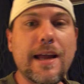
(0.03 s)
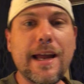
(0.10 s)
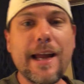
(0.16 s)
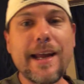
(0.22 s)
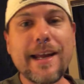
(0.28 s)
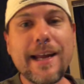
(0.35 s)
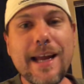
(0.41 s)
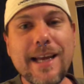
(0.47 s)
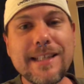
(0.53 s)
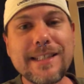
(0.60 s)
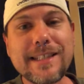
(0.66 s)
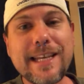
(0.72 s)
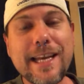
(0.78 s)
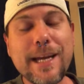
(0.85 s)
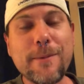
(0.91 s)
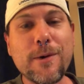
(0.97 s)
Hey guys,
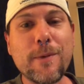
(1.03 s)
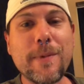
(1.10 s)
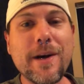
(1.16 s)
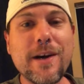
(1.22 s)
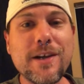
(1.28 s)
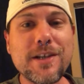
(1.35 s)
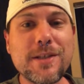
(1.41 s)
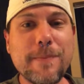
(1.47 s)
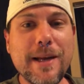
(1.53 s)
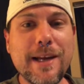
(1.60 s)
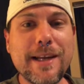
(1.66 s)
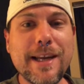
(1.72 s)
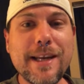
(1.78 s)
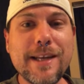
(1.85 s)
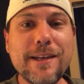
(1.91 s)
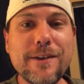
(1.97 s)
it's Gabriel Parrish
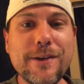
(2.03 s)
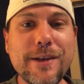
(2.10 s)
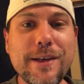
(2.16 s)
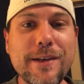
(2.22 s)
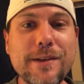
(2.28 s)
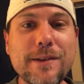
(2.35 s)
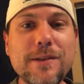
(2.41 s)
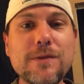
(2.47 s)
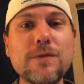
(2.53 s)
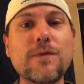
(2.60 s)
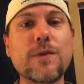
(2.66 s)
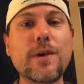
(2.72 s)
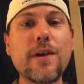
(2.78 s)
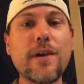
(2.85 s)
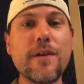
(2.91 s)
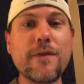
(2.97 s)
back at you again for
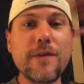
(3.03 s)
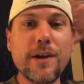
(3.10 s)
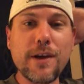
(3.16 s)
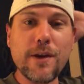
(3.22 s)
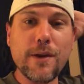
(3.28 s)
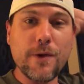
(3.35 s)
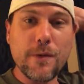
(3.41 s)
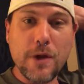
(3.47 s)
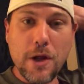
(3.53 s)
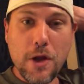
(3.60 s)
another video.